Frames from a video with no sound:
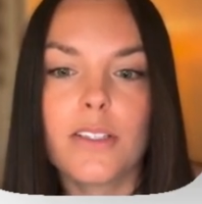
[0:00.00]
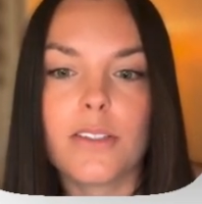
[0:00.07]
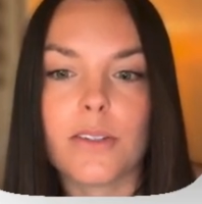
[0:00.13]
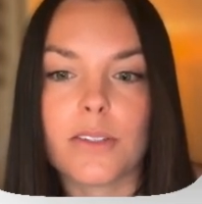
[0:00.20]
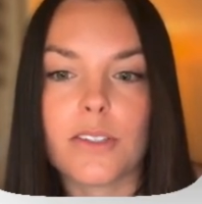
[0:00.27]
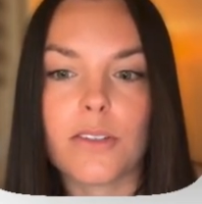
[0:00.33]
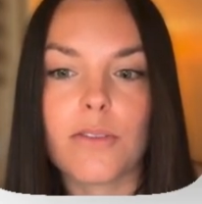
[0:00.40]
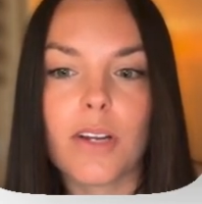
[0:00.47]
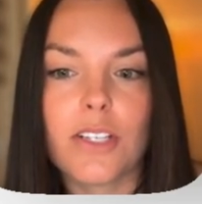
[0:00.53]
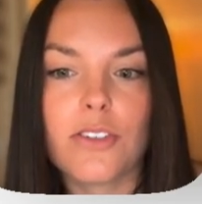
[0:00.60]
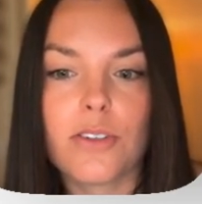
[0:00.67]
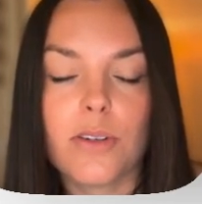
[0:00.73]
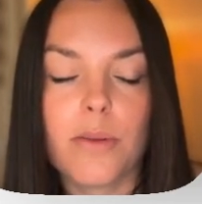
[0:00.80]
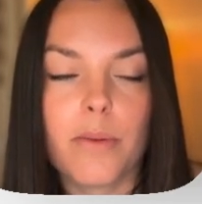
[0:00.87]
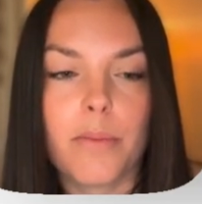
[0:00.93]
So it's a
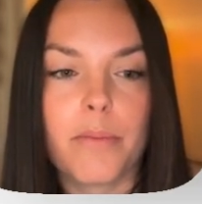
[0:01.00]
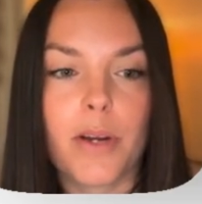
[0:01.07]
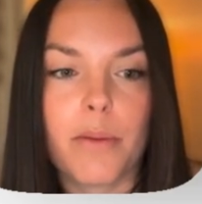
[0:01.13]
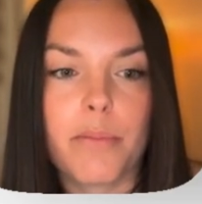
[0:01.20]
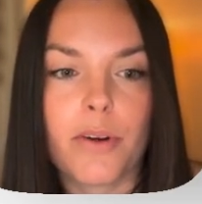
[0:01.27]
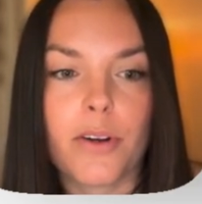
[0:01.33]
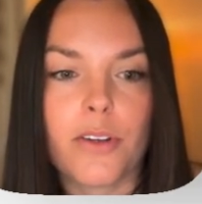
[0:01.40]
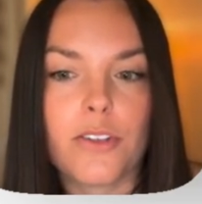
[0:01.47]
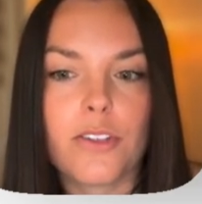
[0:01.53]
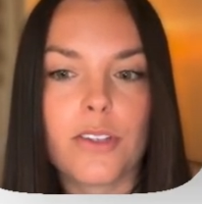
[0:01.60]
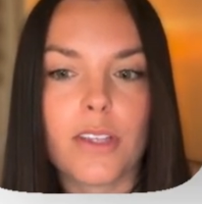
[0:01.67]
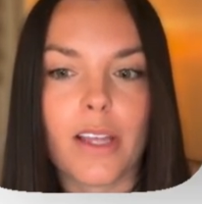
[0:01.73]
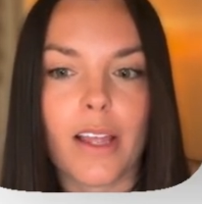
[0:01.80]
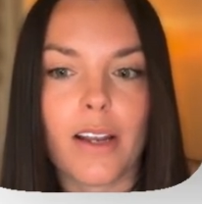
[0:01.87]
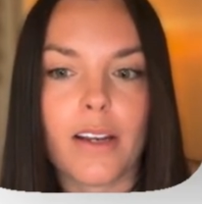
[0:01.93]
gradual
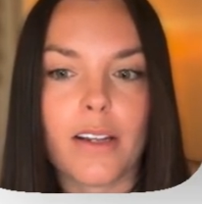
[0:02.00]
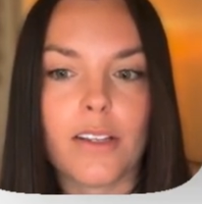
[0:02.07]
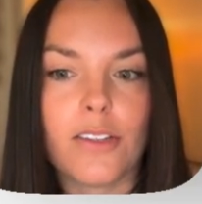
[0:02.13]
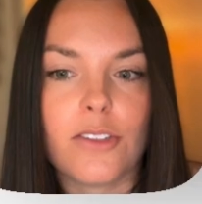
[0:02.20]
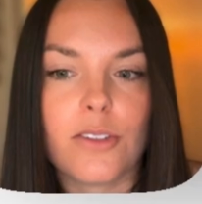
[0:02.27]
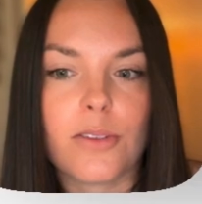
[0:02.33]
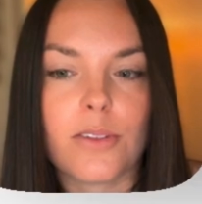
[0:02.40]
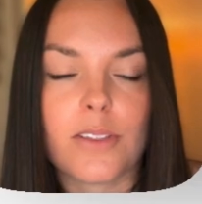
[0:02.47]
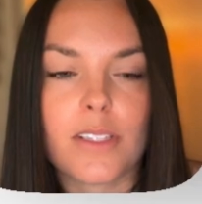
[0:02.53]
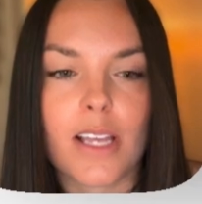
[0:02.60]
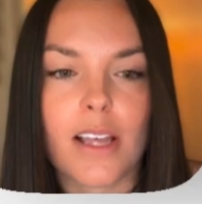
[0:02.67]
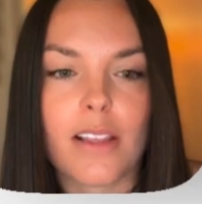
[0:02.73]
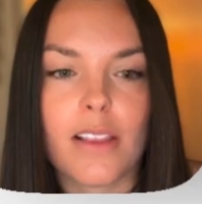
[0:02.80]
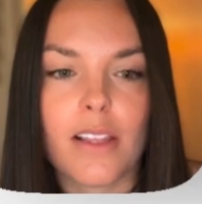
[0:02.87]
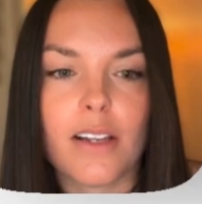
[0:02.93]
approach that ensures
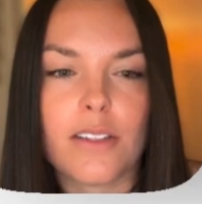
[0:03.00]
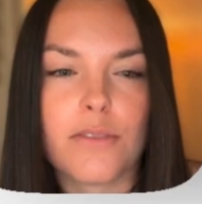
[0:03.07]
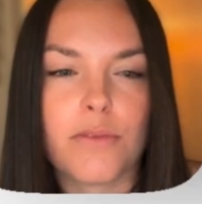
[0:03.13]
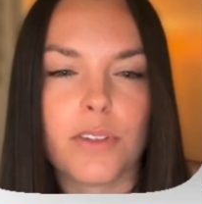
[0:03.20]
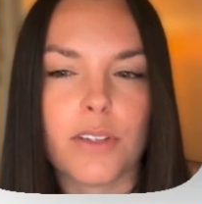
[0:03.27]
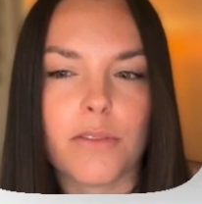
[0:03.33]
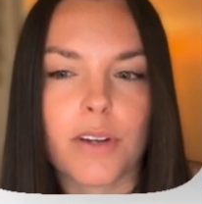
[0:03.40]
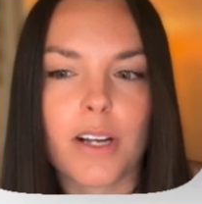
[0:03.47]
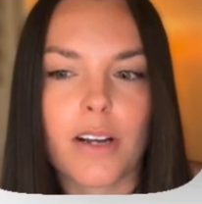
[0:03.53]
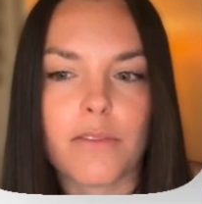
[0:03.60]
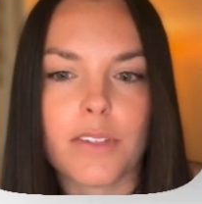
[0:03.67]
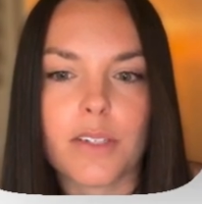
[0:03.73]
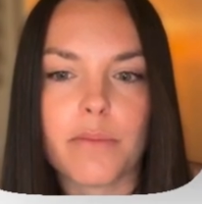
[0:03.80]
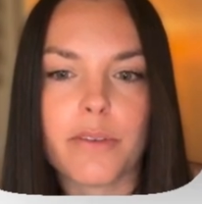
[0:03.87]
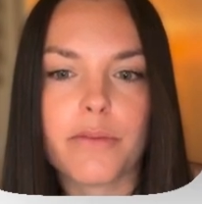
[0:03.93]
the athlete is fully
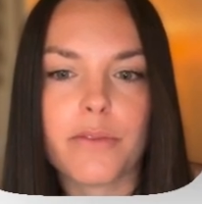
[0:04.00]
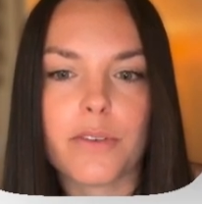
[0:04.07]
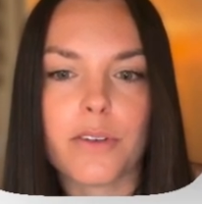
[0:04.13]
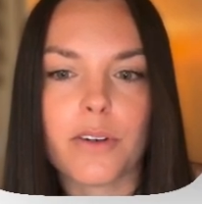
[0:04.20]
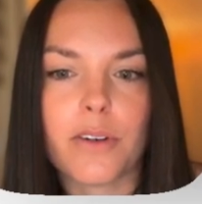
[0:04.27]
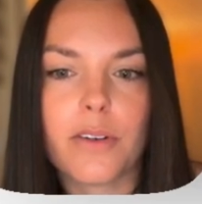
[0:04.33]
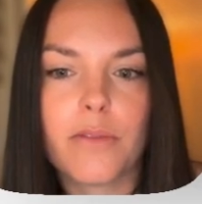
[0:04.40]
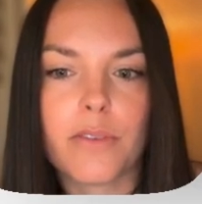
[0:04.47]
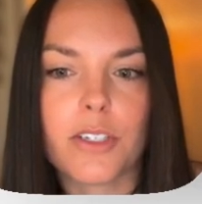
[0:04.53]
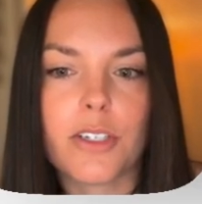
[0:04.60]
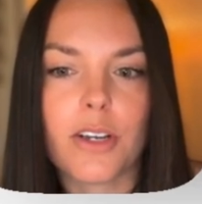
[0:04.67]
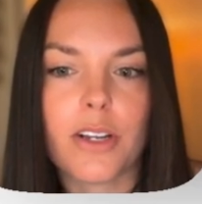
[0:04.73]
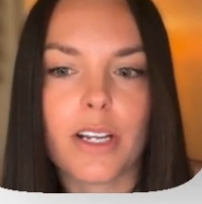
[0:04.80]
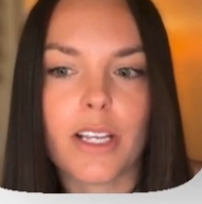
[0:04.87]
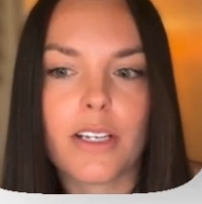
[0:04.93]
recovered before
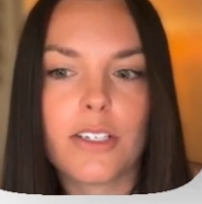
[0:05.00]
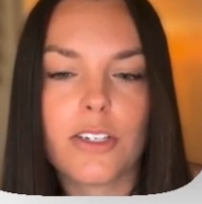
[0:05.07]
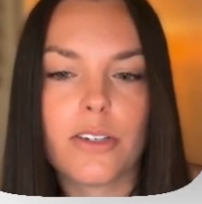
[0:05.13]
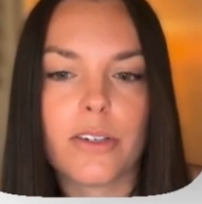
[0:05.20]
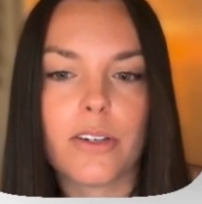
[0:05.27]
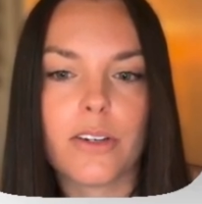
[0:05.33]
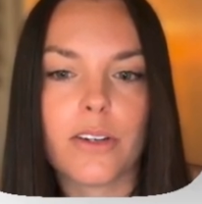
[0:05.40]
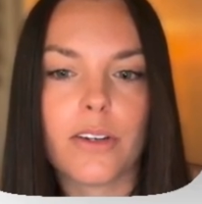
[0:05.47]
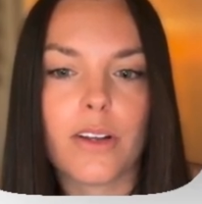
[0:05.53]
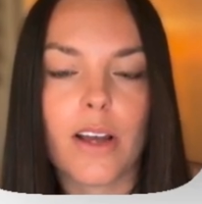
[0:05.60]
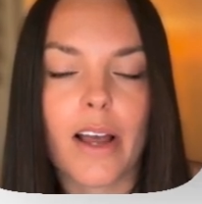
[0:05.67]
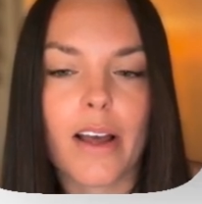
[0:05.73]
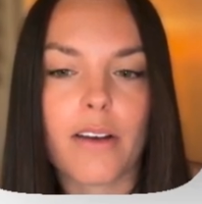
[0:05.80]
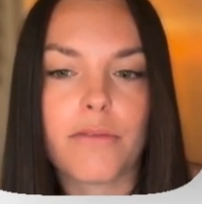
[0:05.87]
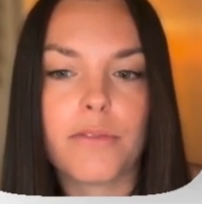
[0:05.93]
returning to
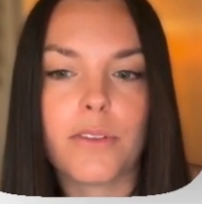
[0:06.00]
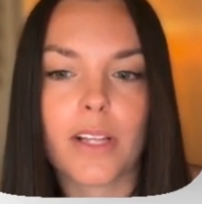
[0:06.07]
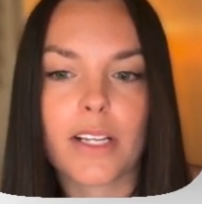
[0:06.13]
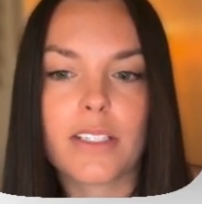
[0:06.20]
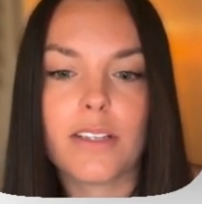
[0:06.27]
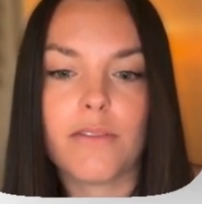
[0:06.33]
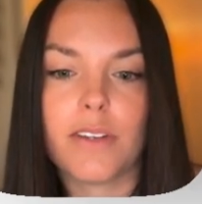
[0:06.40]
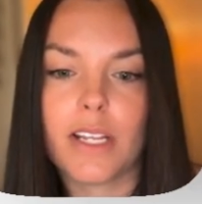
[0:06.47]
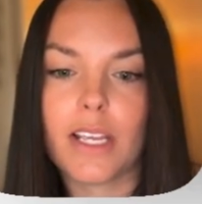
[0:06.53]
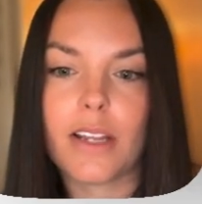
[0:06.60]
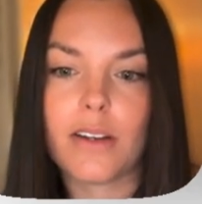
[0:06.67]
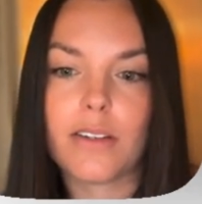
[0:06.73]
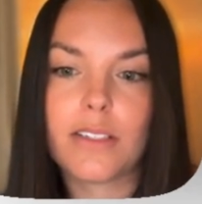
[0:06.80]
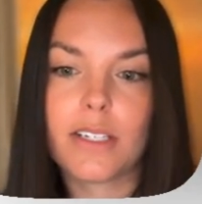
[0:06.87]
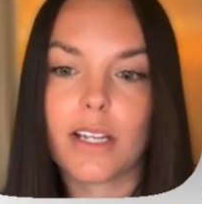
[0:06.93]
full activity
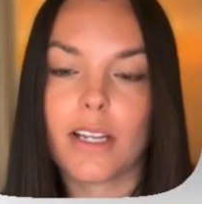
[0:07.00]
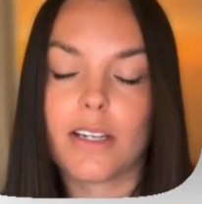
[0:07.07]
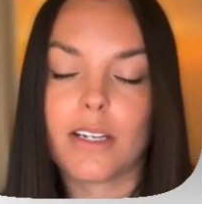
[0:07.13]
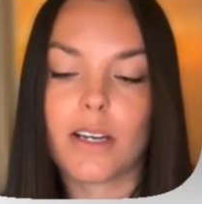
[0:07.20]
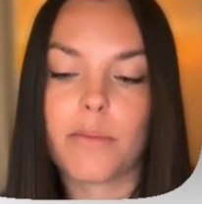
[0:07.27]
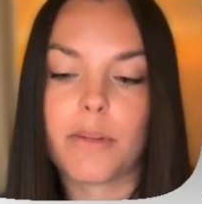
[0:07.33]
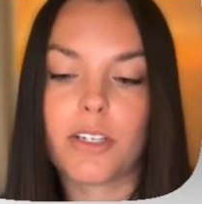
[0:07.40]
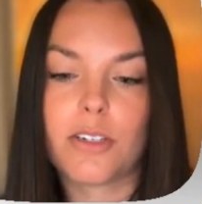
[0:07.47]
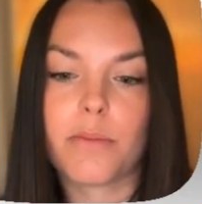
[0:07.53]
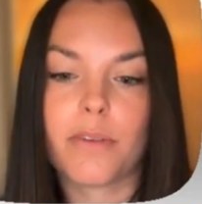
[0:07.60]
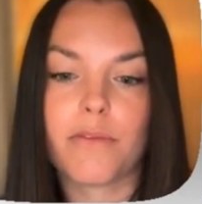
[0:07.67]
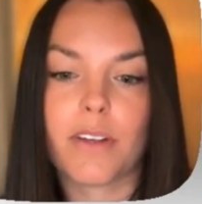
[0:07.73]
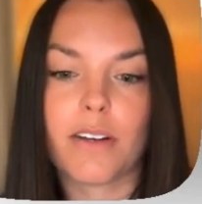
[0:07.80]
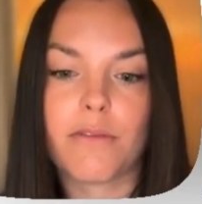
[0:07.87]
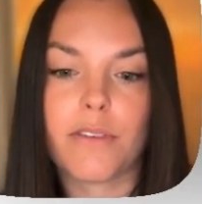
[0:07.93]
and helping to
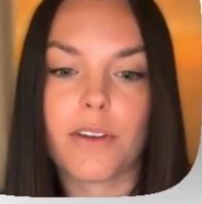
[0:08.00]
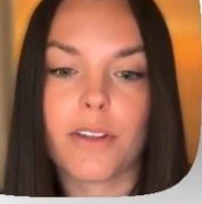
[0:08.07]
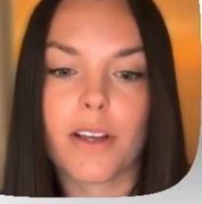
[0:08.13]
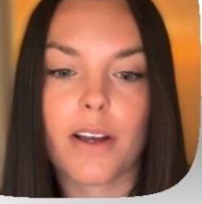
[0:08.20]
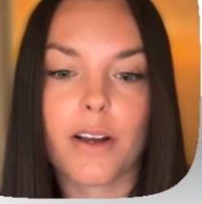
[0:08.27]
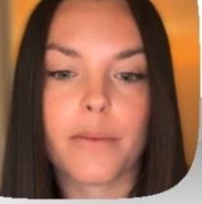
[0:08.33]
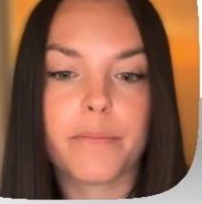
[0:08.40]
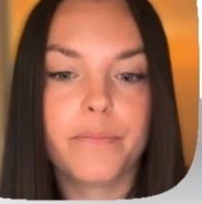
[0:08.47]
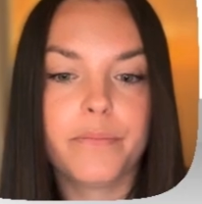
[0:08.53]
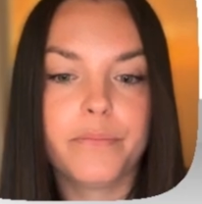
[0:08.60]
prevent further harm.